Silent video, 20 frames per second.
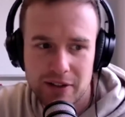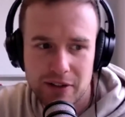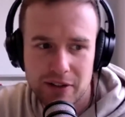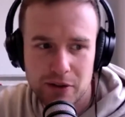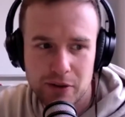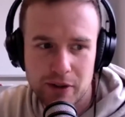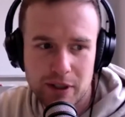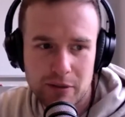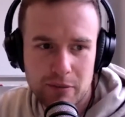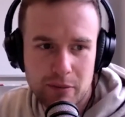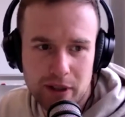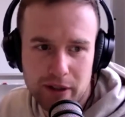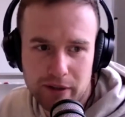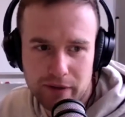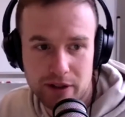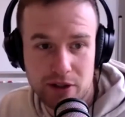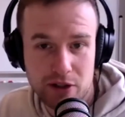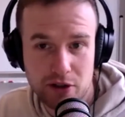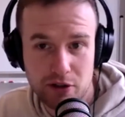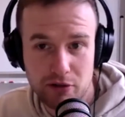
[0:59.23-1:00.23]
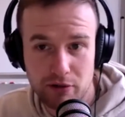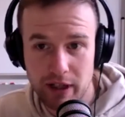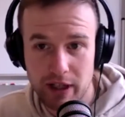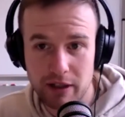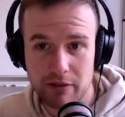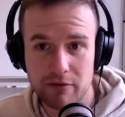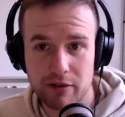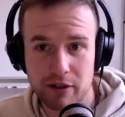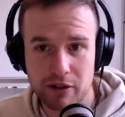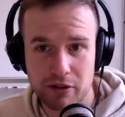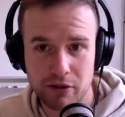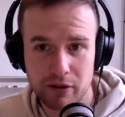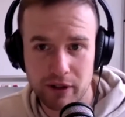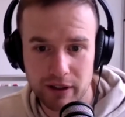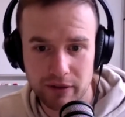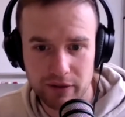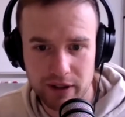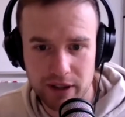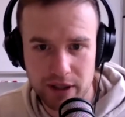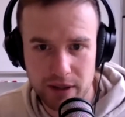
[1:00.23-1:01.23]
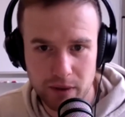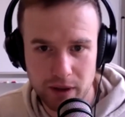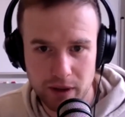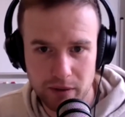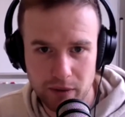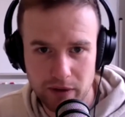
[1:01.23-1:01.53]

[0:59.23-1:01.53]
doing a bit of a screen recording for this one.